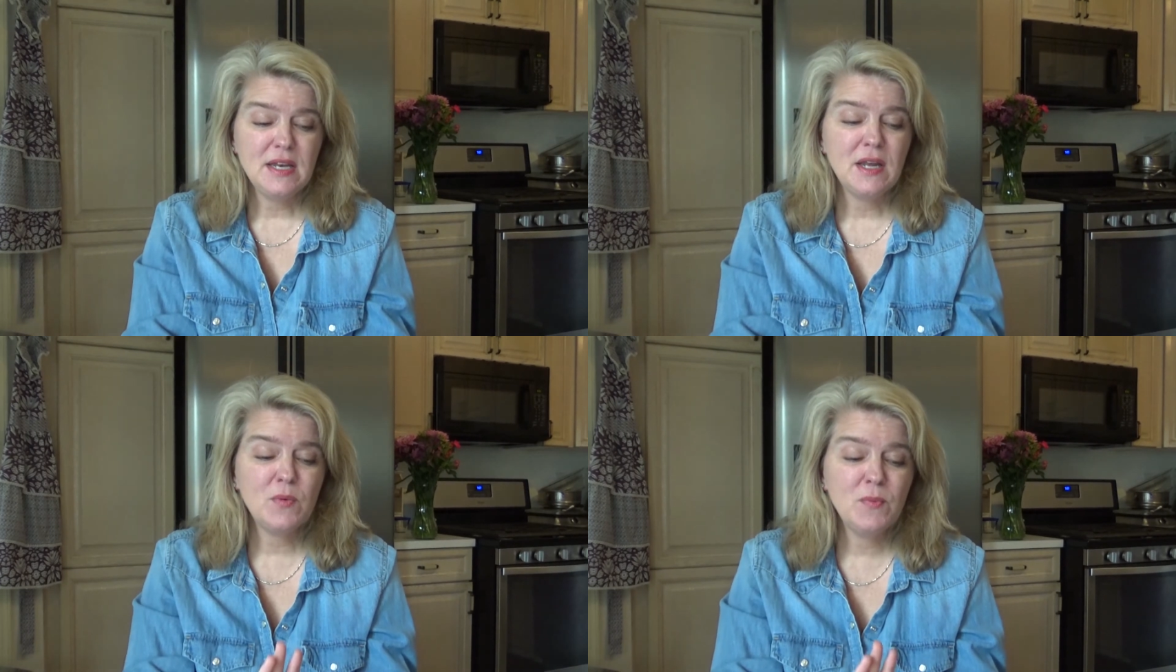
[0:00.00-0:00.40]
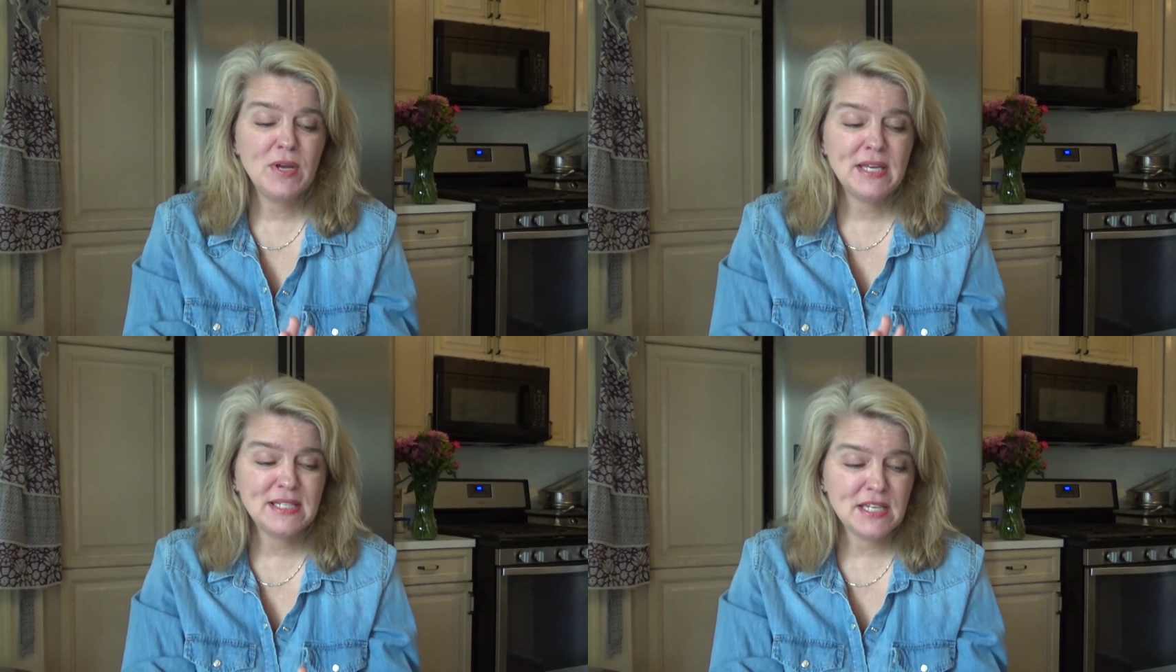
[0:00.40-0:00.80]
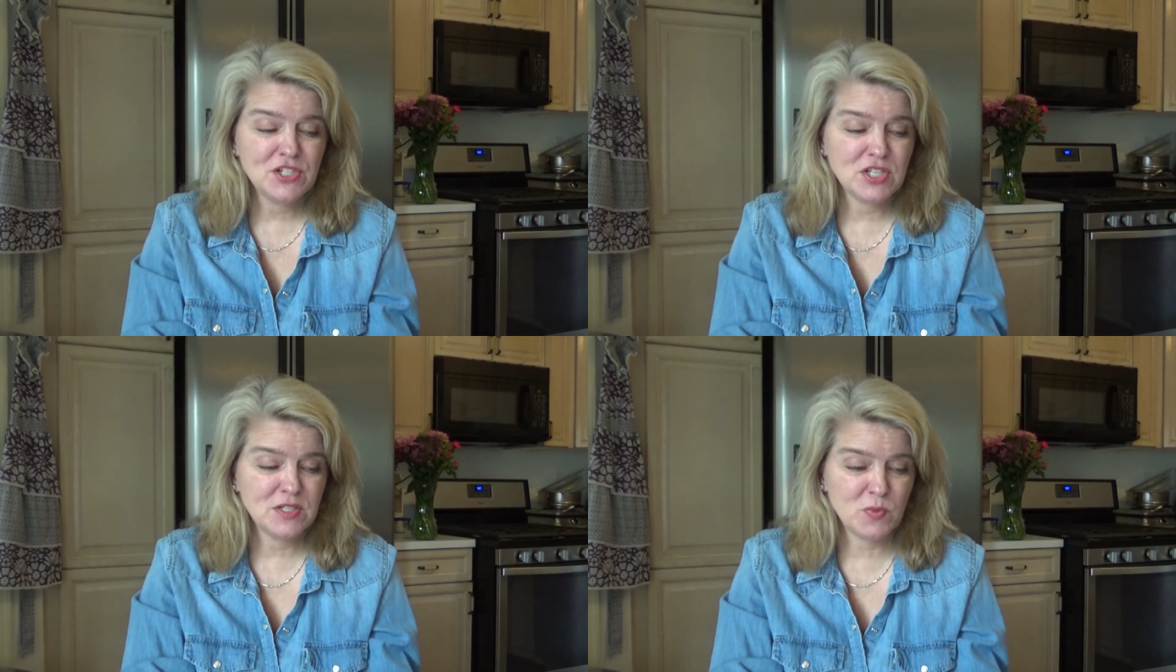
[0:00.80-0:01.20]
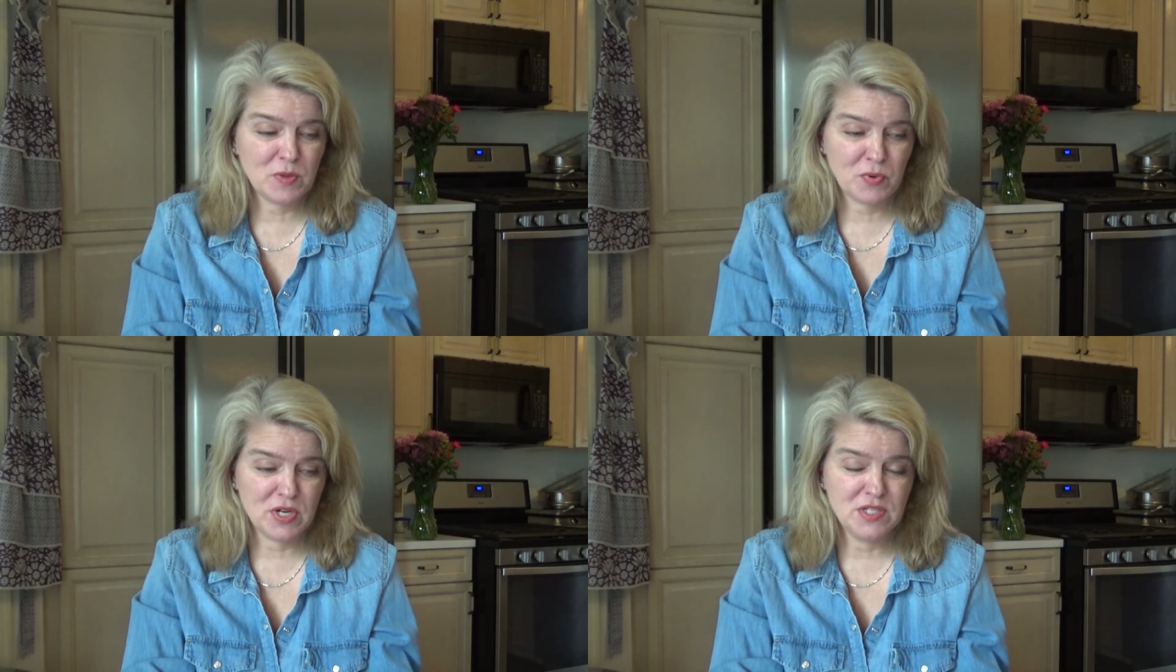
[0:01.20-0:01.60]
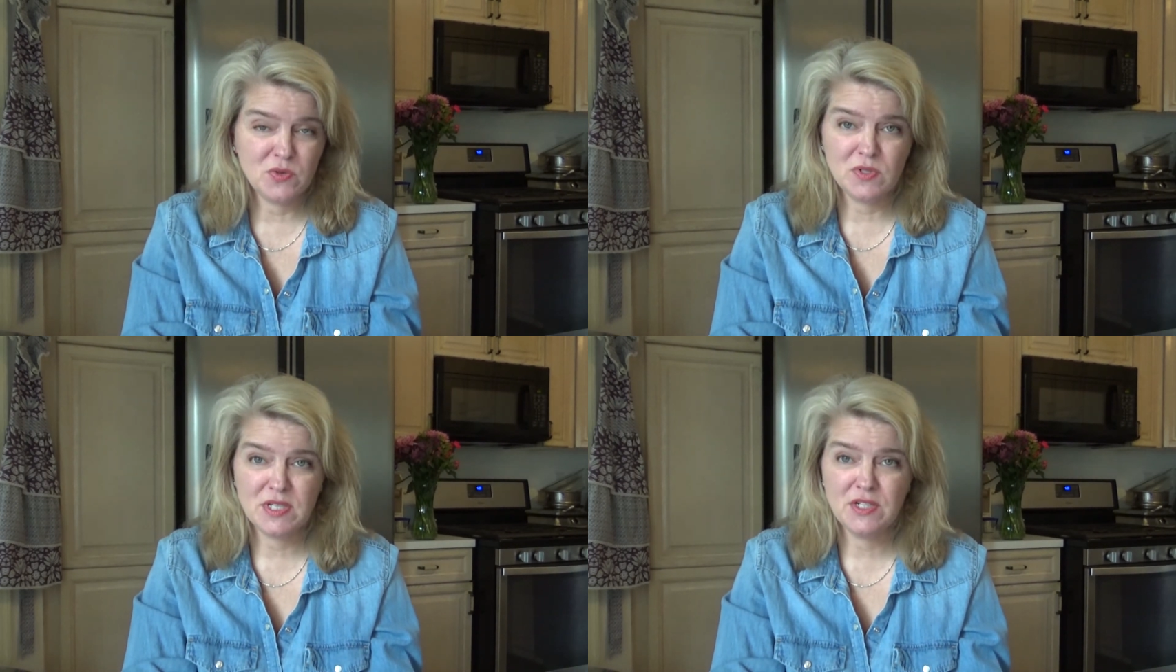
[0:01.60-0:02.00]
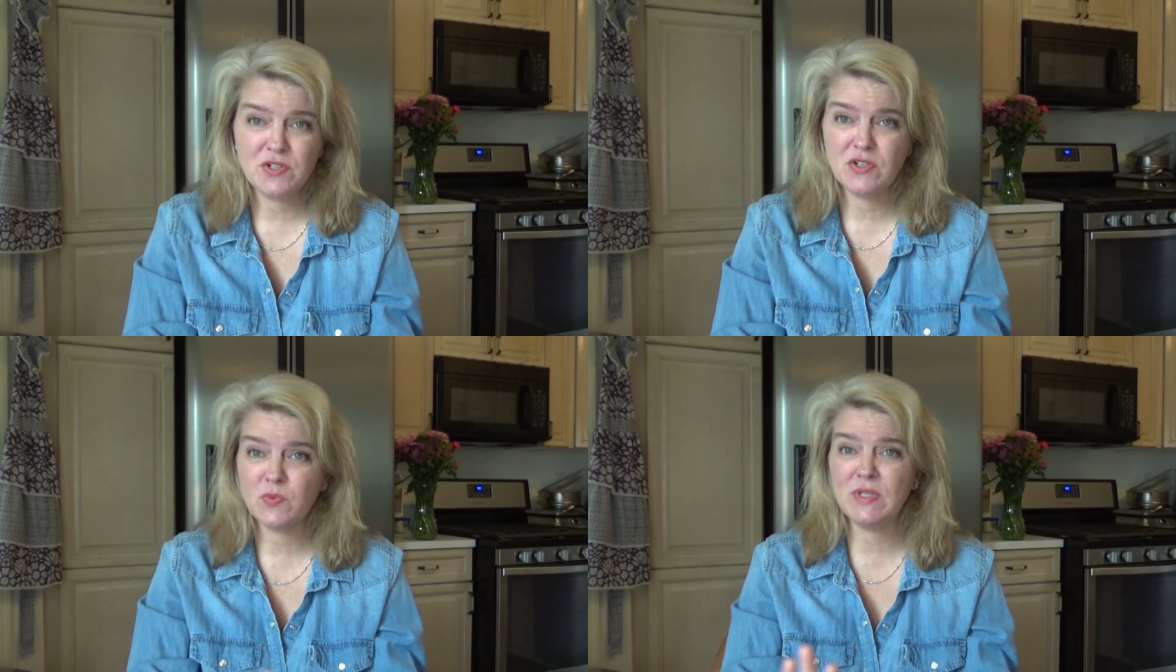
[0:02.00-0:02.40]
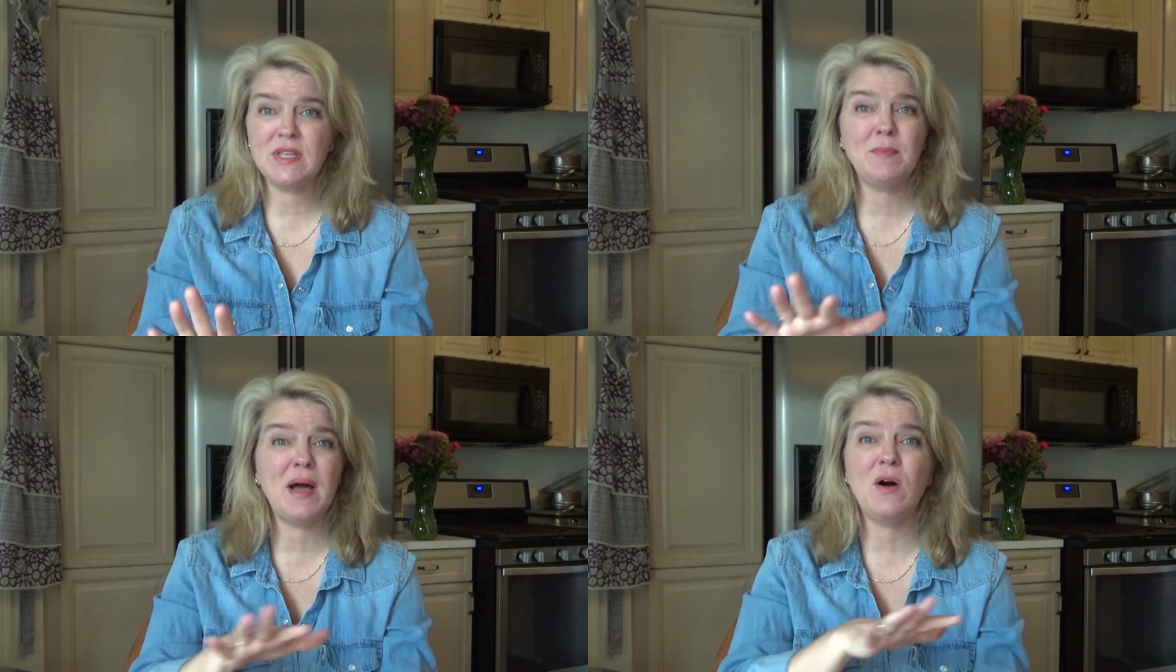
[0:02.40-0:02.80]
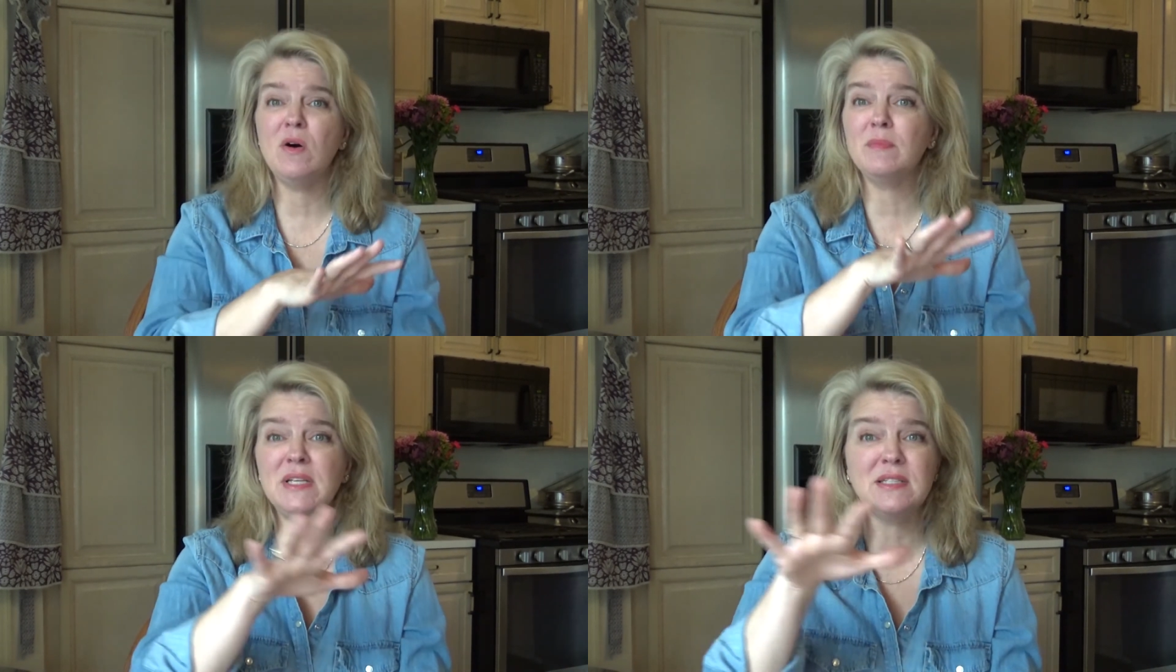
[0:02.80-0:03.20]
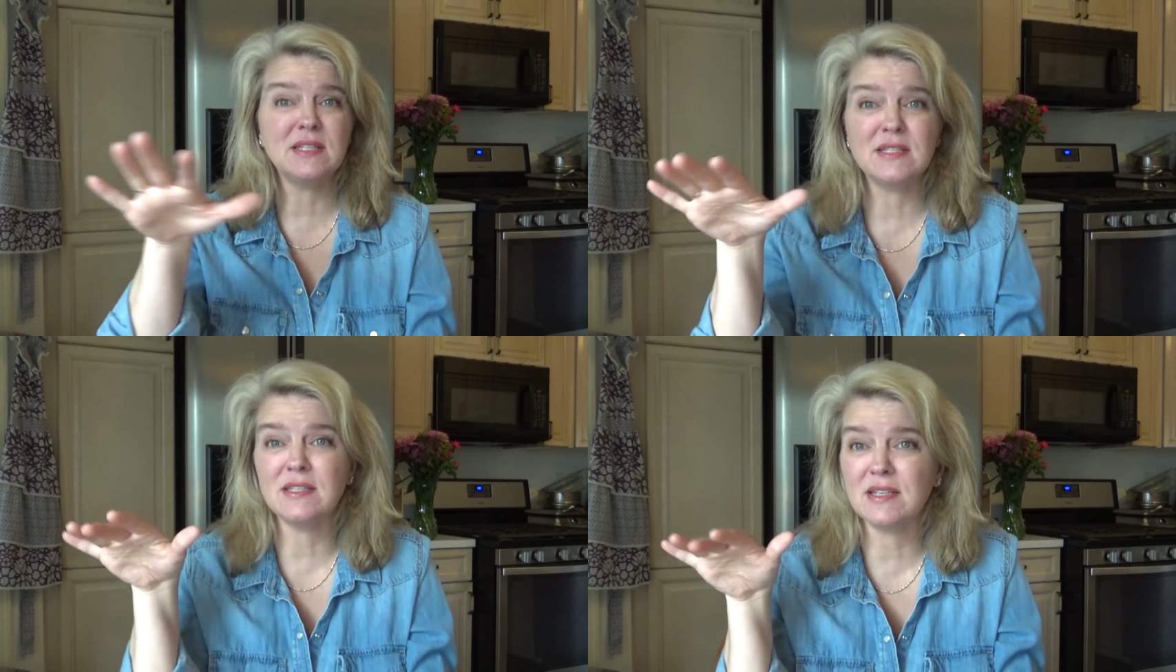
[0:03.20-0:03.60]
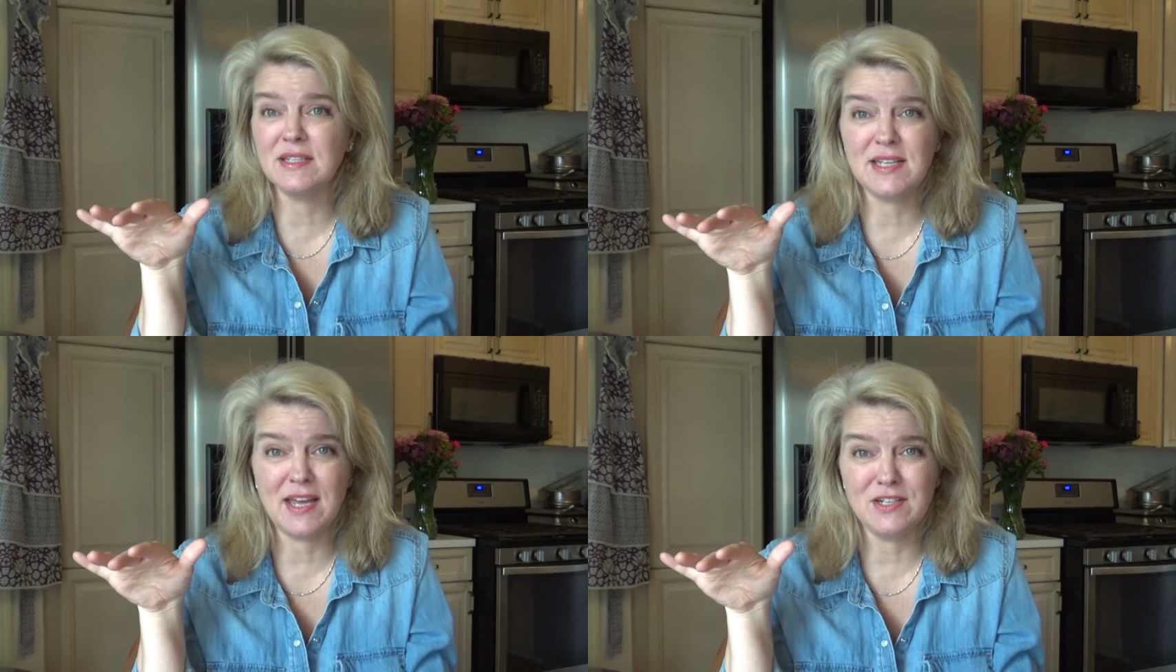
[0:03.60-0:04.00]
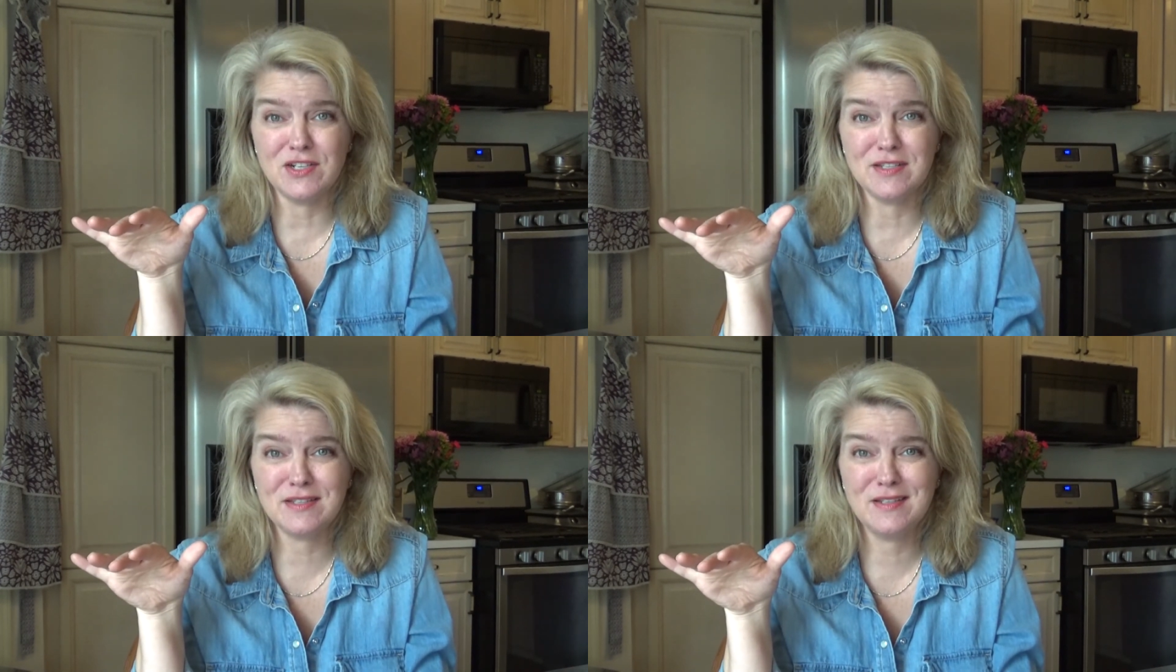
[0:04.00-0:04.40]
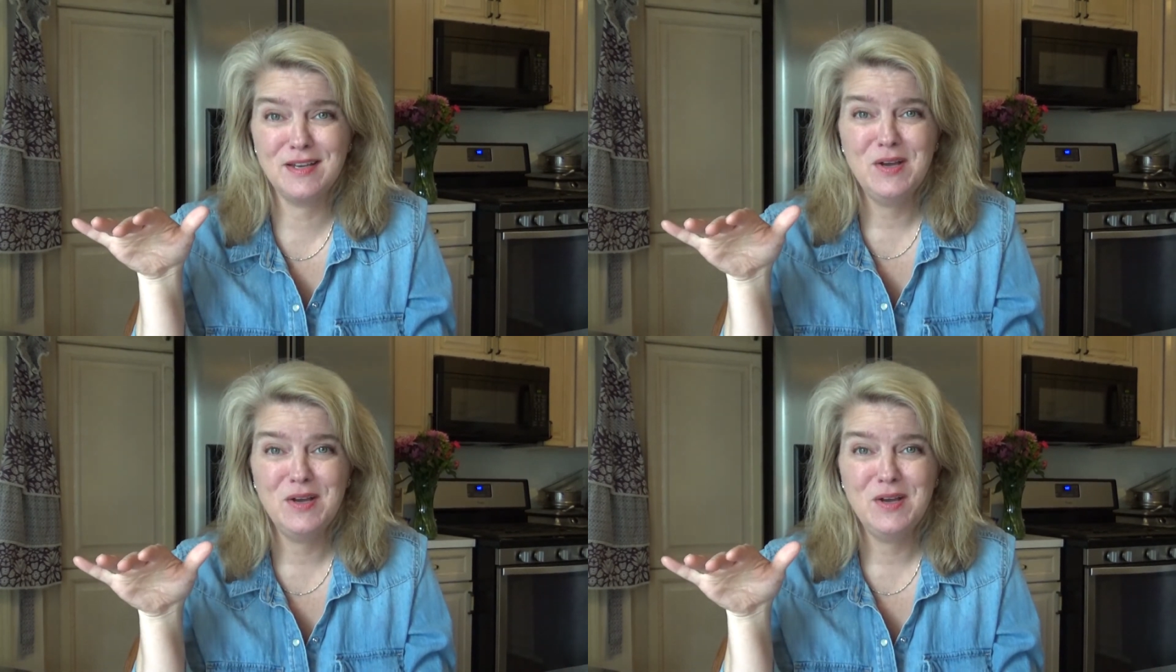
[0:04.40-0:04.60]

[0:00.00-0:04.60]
Now, when we teach this with preschool teachers, we say, by all means, this is contagious.